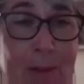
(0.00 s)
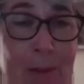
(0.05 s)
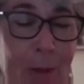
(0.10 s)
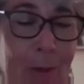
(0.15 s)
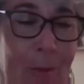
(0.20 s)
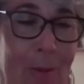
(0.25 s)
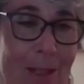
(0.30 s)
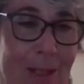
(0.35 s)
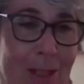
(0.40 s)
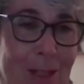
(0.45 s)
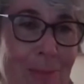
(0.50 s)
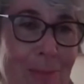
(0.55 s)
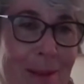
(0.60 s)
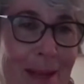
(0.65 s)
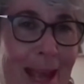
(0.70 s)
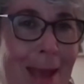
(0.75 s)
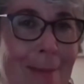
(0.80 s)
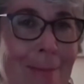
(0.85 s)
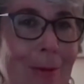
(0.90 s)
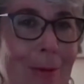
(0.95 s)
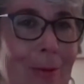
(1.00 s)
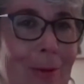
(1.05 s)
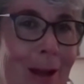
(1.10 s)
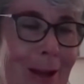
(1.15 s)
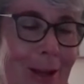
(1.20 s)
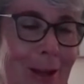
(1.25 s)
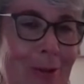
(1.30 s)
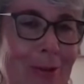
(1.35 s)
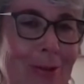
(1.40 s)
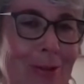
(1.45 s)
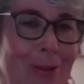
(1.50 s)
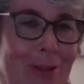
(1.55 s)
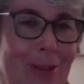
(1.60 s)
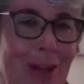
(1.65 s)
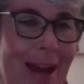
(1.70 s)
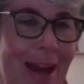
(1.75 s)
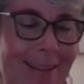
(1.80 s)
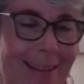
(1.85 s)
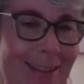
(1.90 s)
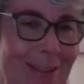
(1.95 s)
So it just became a huge
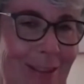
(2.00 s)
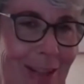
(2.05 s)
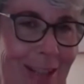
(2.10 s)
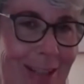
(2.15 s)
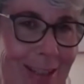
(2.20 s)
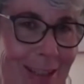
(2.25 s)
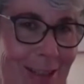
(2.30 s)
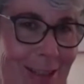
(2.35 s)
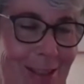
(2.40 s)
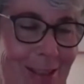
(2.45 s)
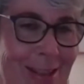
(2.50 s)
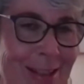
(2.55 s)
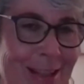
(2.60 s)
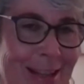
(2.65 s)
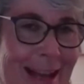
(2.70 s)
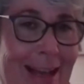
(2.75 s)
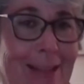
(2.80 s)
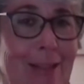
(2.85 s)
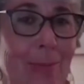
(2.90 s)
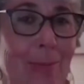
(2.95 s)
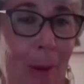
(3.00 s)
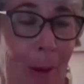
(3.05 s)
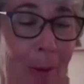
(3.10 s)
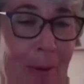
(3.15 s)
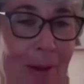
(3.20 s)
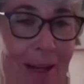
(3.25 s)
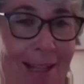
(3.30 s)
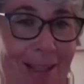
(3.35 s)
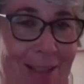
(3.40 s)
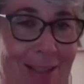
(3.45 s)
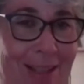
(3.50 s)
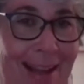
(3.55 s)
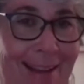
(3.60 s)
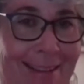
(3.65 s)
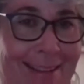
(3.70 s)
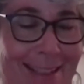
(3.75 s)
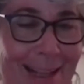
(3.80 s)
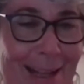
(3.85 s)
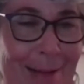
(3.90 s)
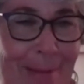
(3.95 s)
challenge. As a poet, I just
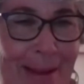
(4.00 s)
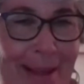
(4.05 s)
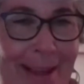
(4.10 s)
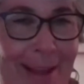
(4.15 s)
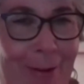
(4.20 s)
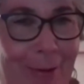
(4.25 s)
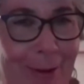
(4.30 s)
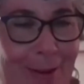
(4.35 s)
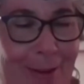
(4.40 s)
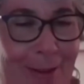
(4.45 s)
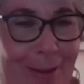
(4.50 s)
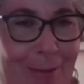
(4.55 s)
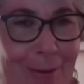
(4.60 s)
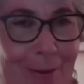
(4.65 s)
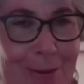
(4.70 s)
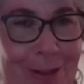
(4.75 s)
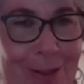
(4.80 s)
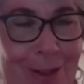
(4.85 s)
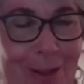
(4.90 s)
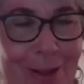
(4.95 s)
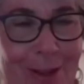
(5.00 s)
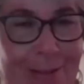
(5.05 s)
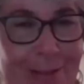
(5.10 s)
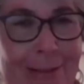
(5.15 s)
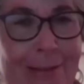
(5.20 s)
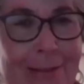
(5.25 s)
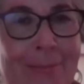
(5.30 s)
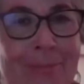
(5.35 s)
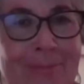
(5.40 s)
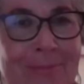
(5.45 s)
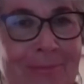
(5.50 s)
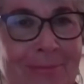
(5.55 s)
had to get my head around the verse novel.